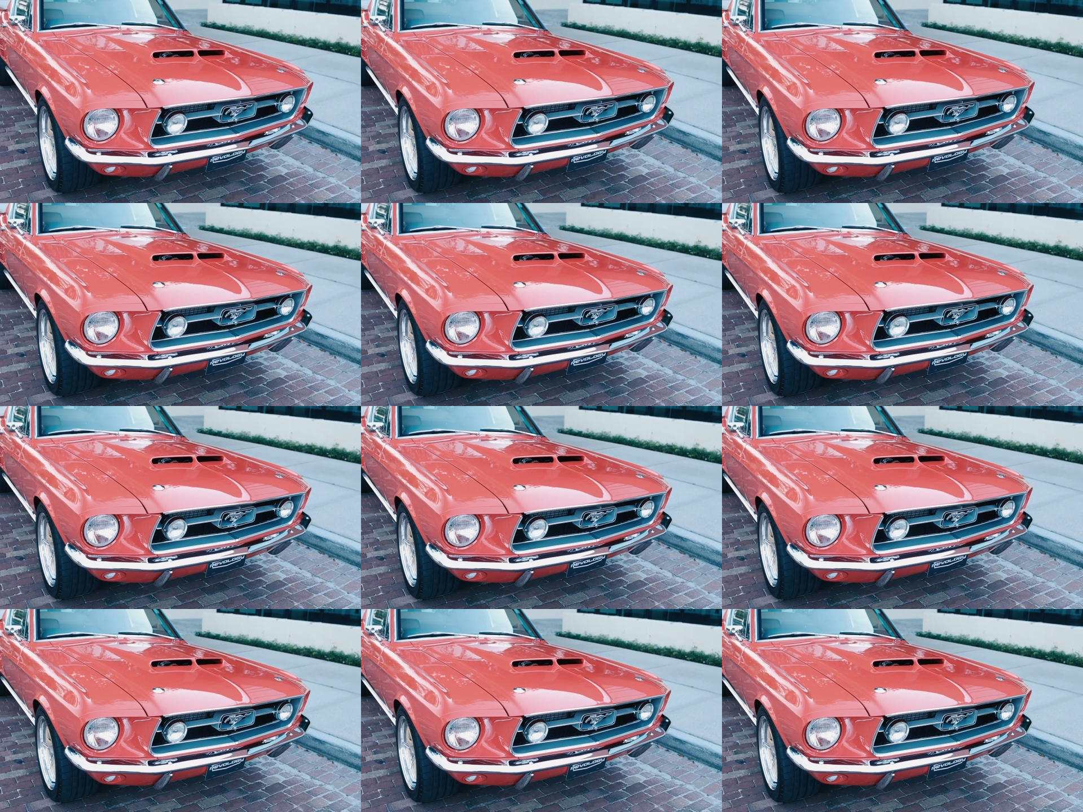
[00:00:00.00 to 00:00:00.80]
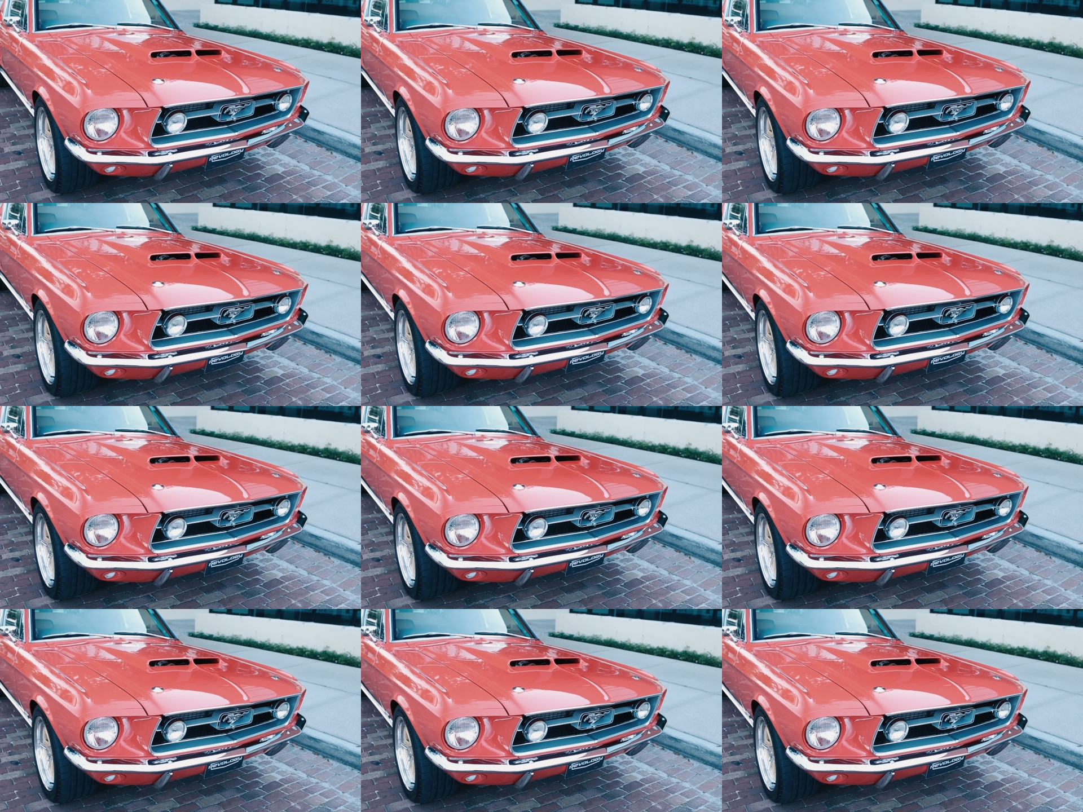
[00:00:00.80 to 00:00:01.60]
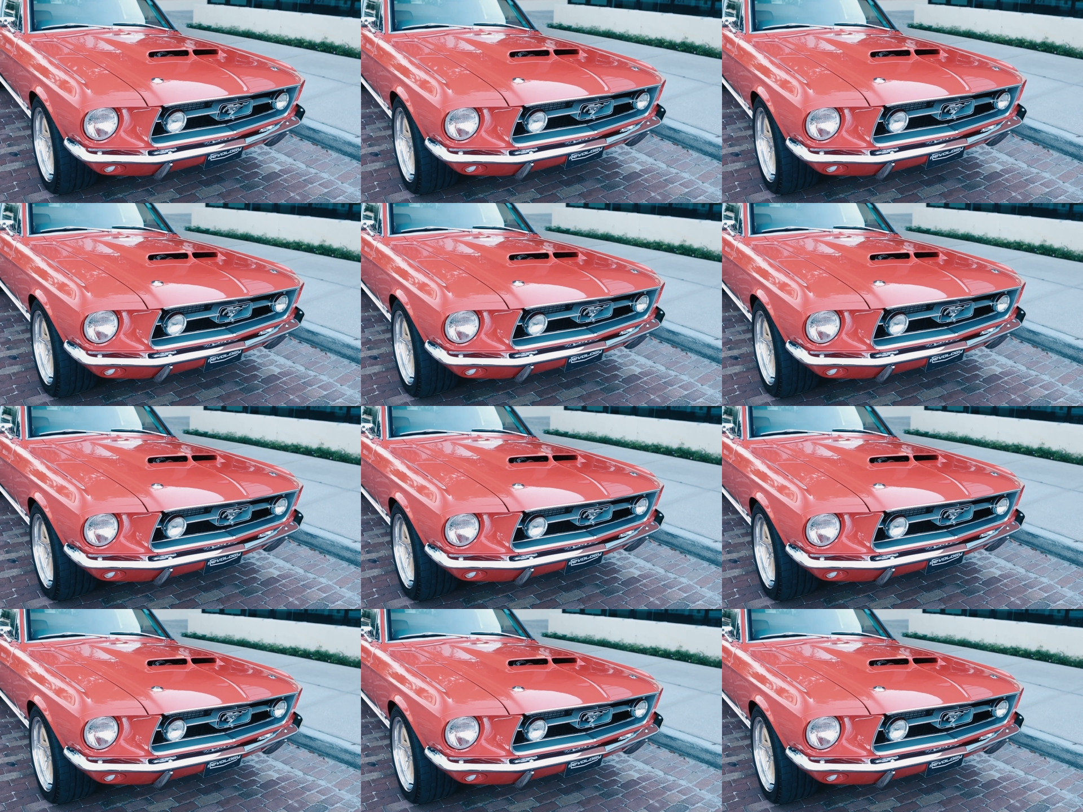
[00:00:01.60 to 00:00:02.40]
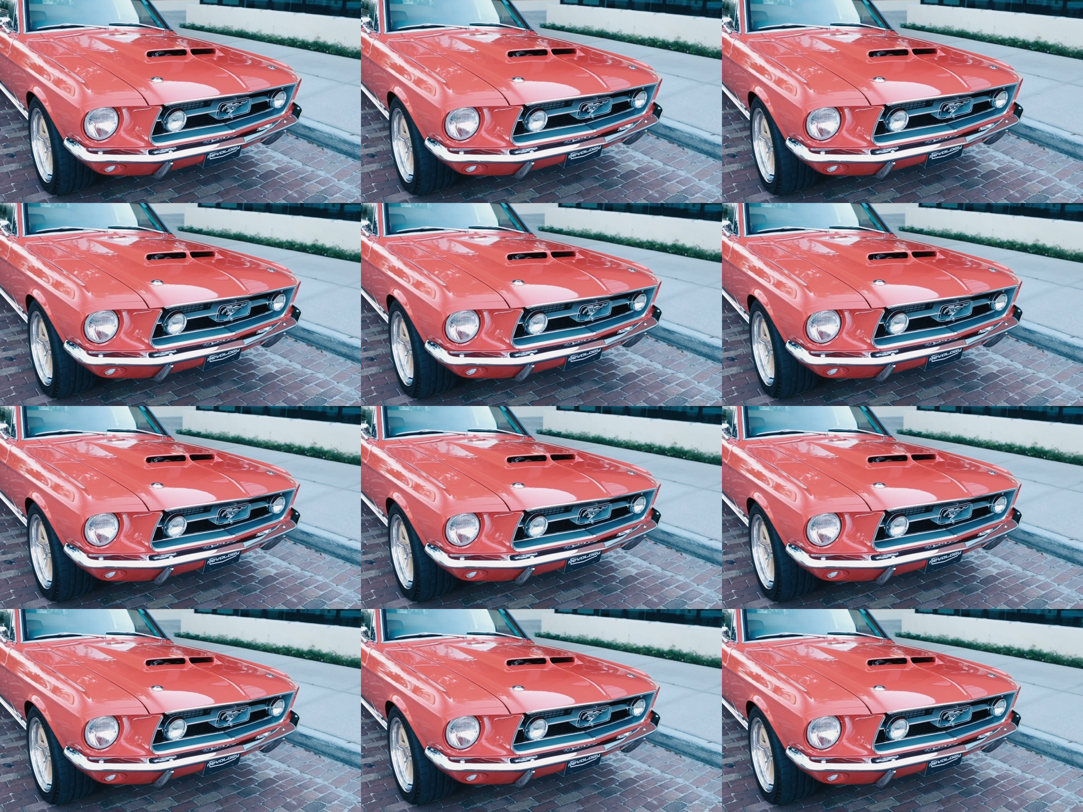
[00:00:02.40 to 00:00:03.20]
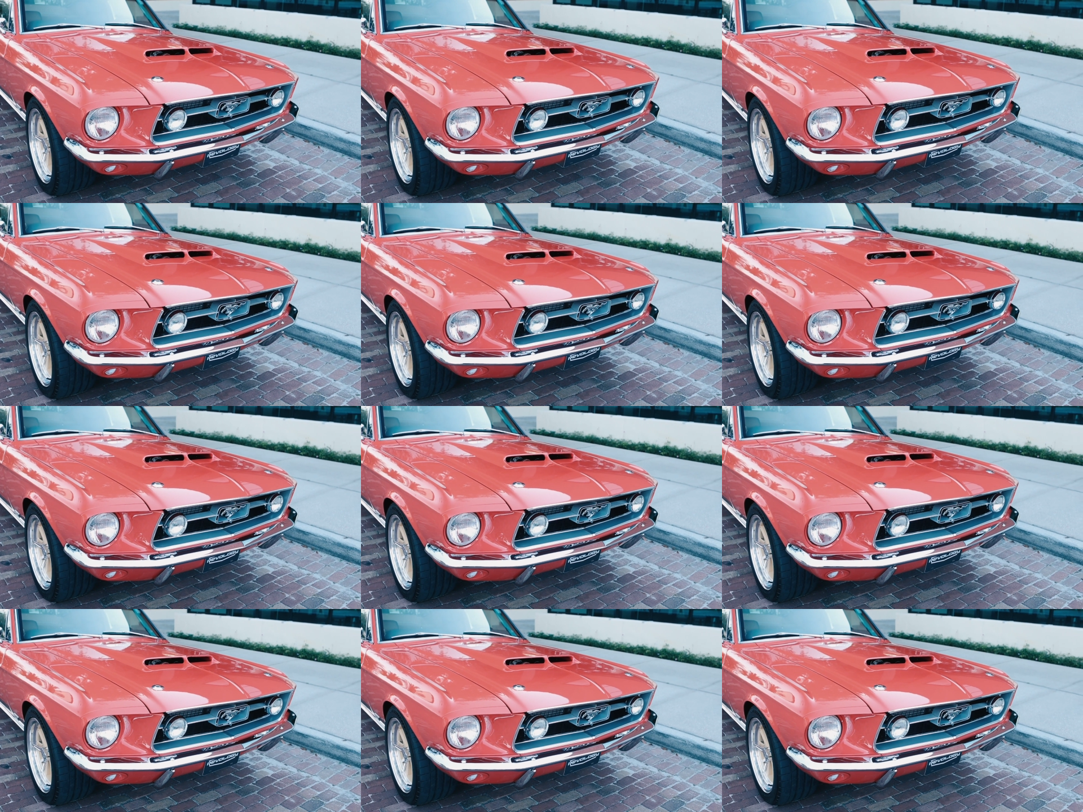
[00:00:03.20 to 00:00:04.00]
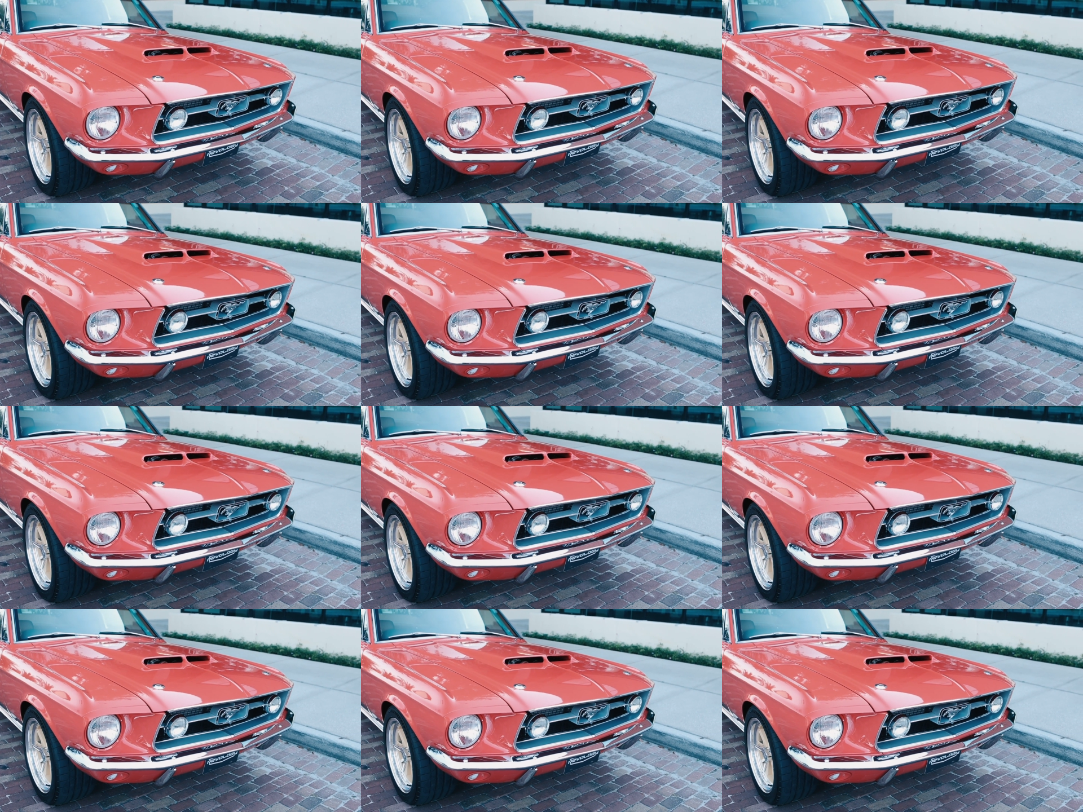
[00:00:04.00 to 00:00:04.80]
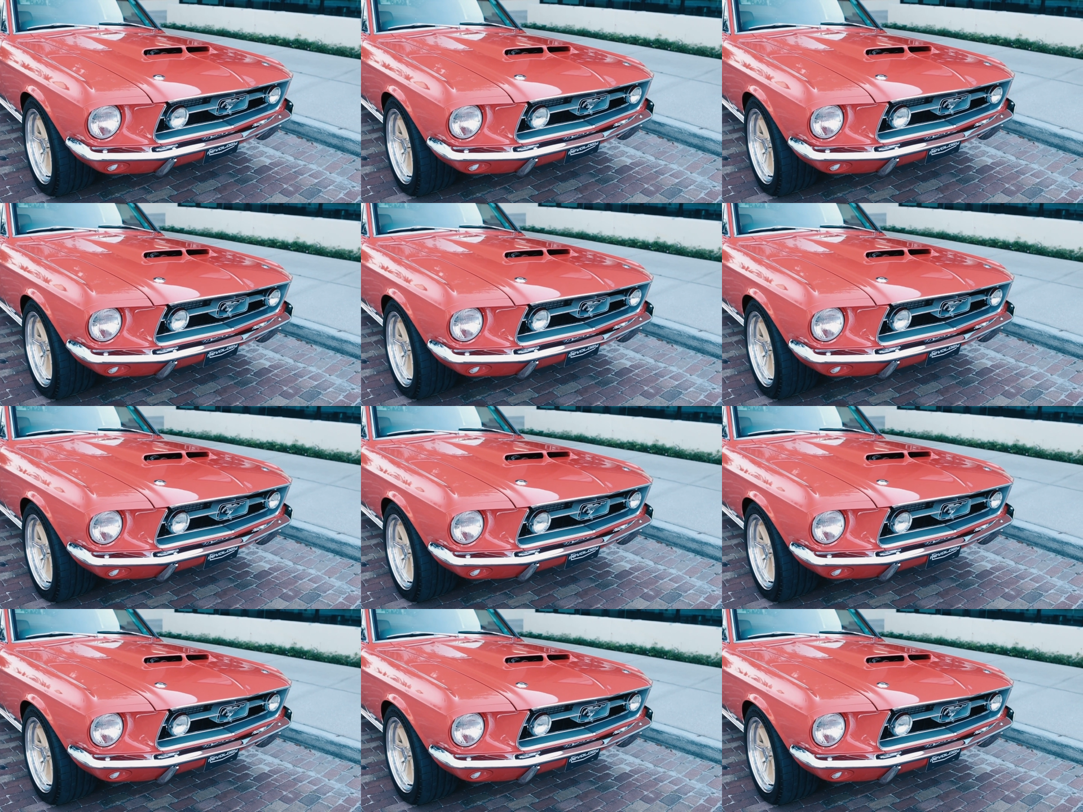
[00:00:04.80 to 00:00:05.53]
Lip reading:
No face is visible, so there are no lips to read.